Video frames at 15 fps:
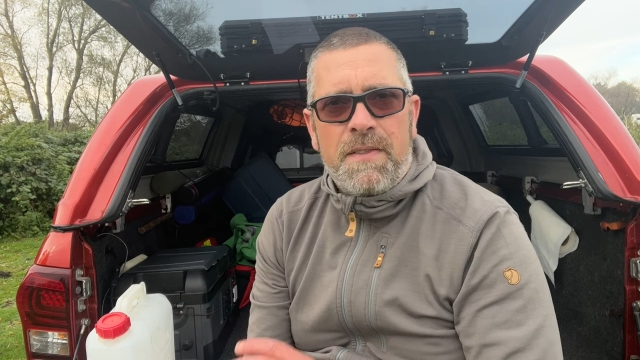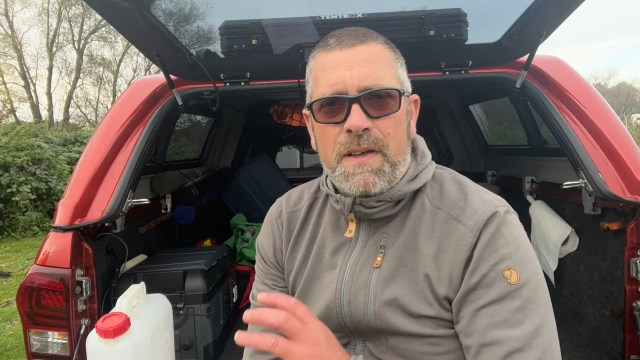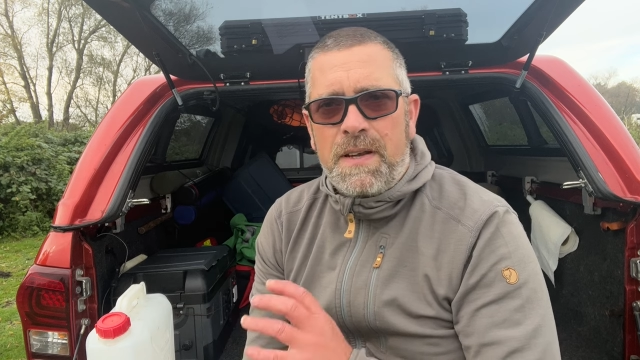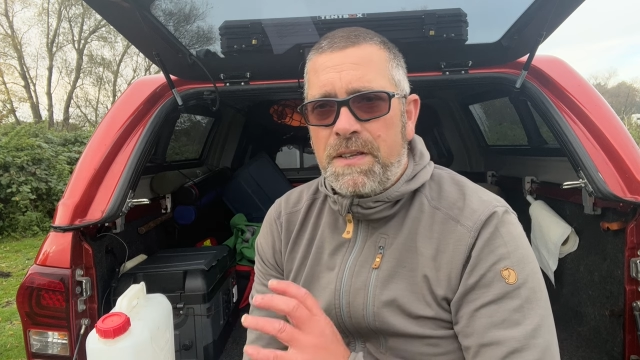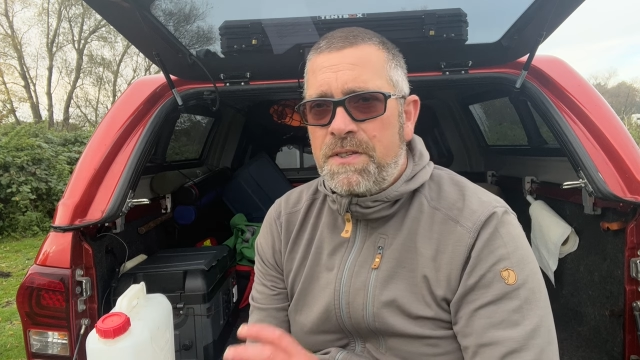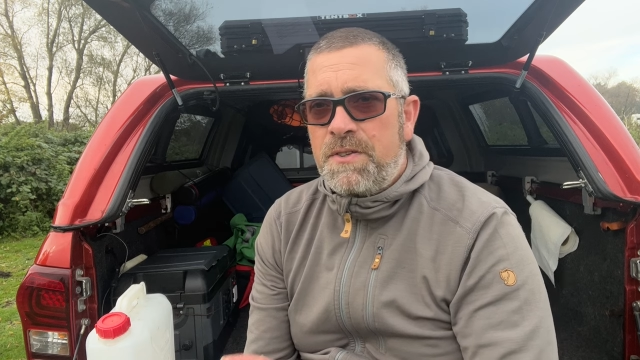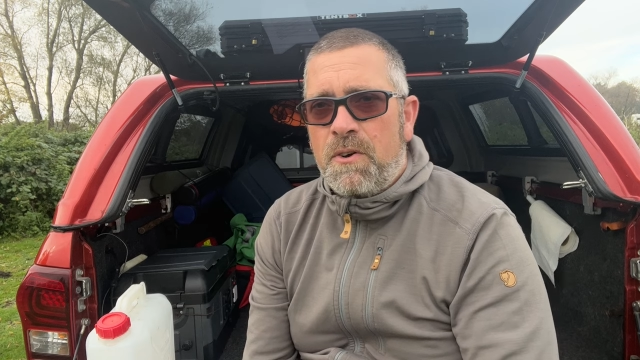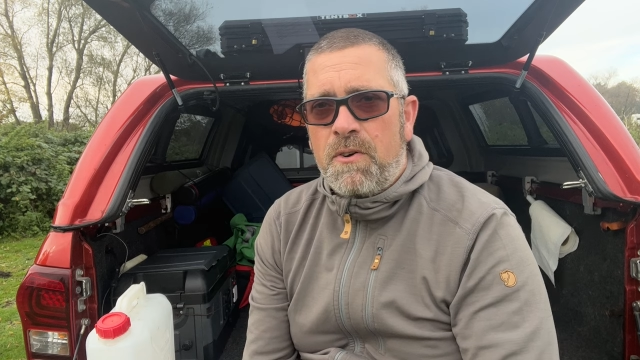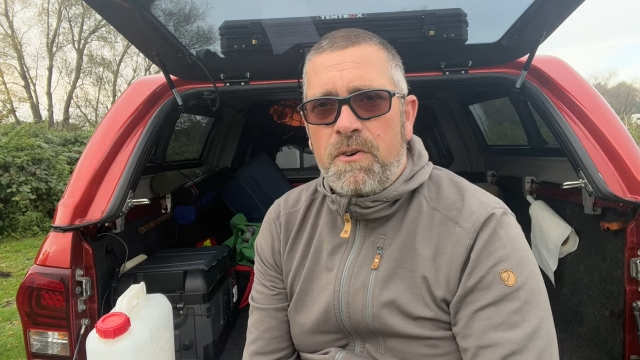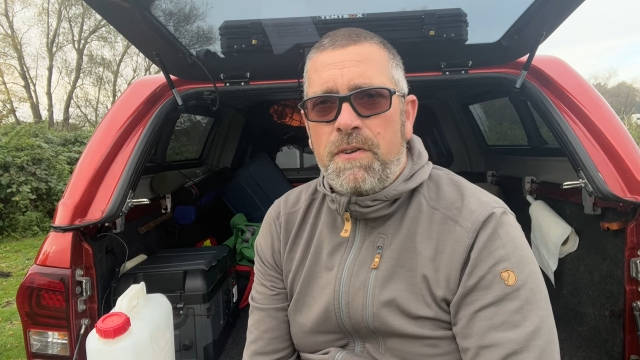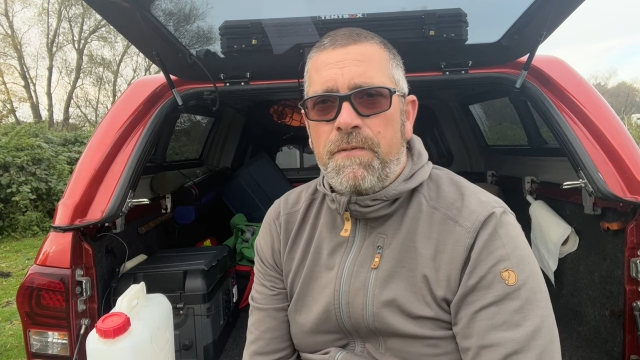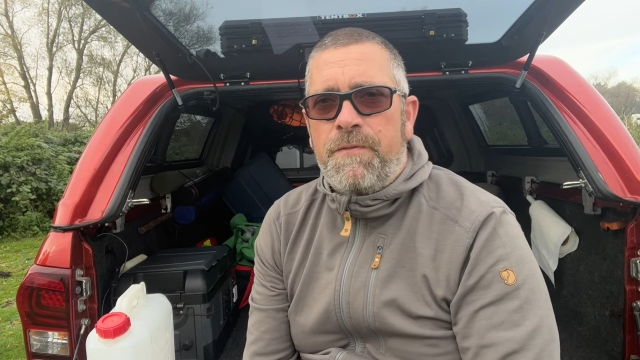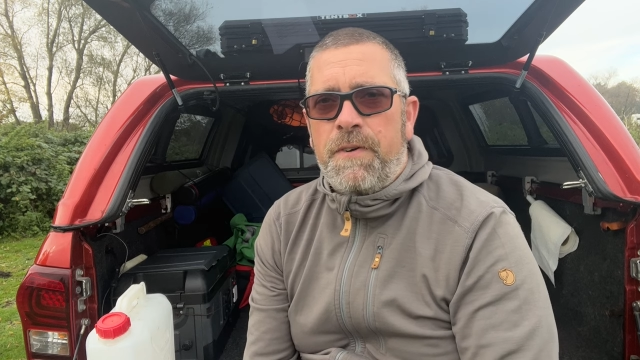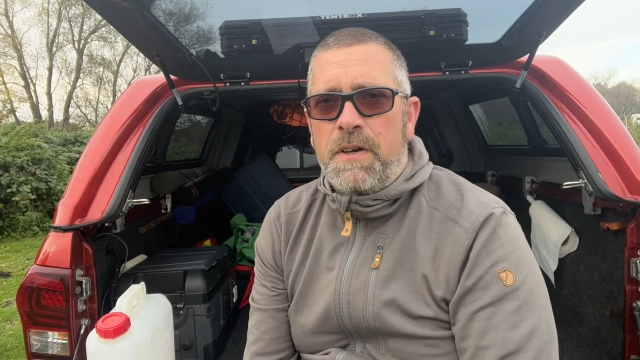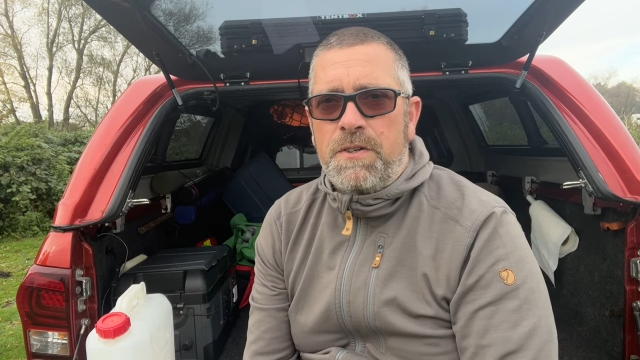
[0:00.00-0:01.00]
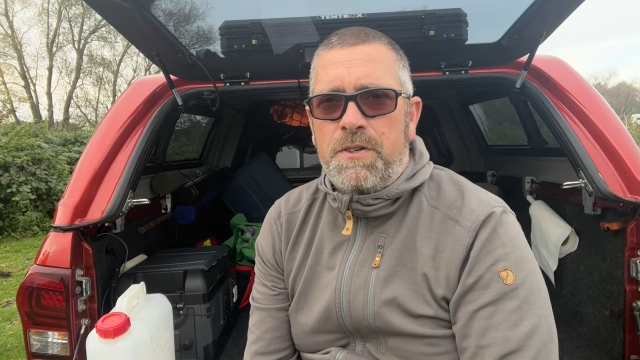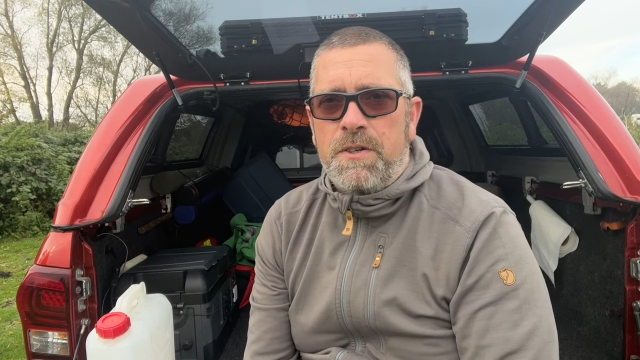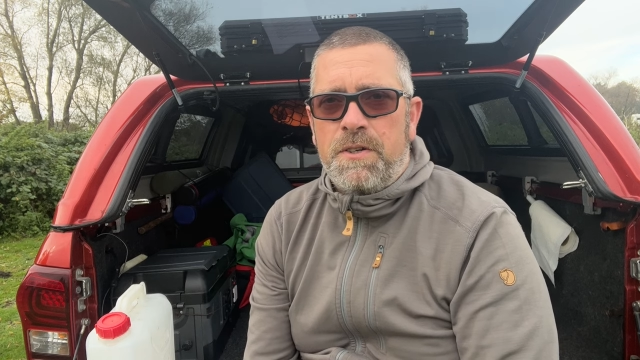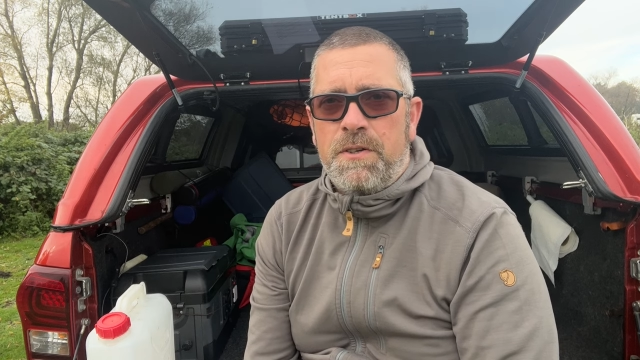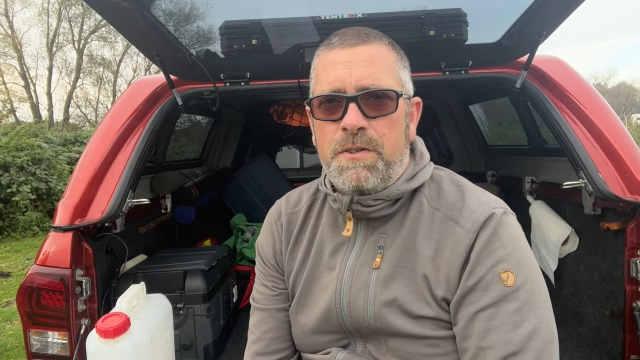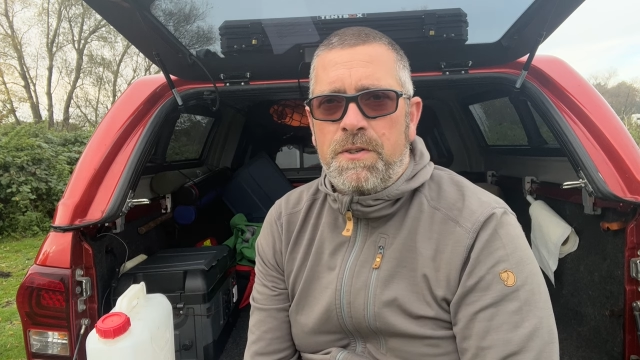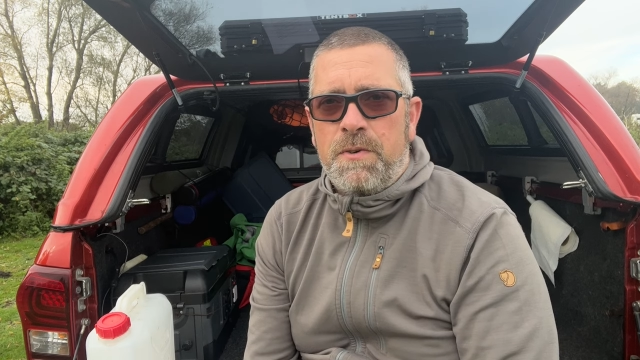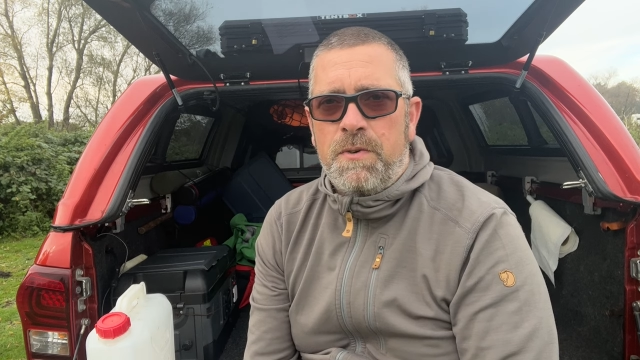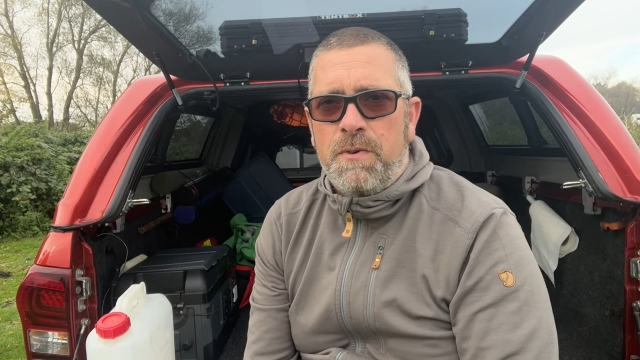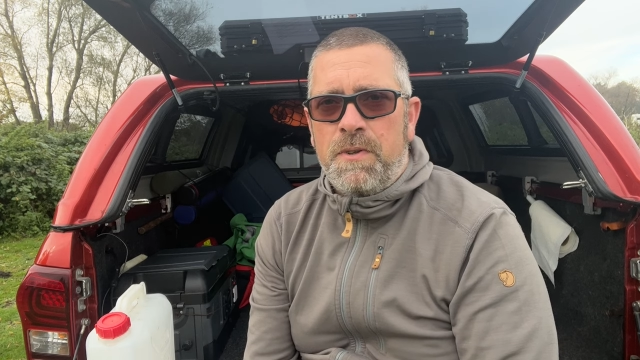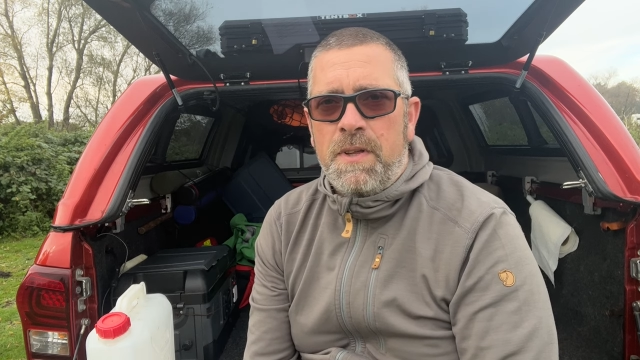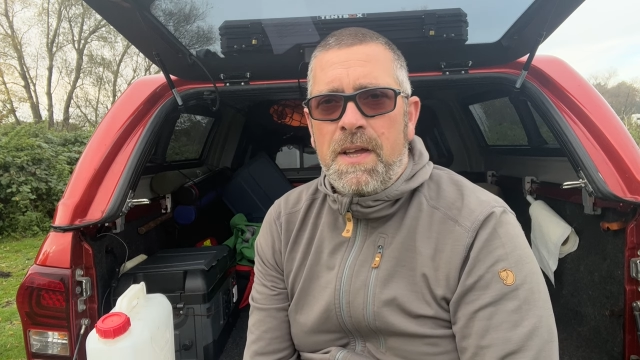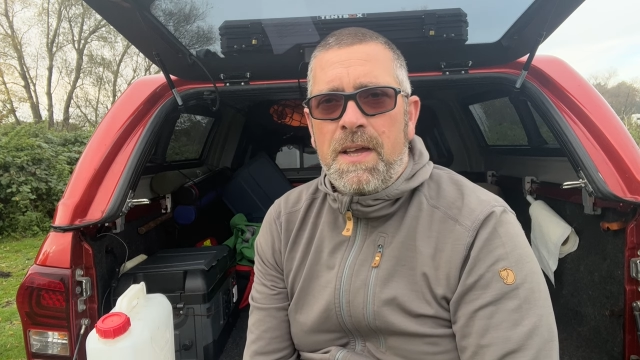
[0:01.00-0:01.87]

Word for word: then it's not going to function at all.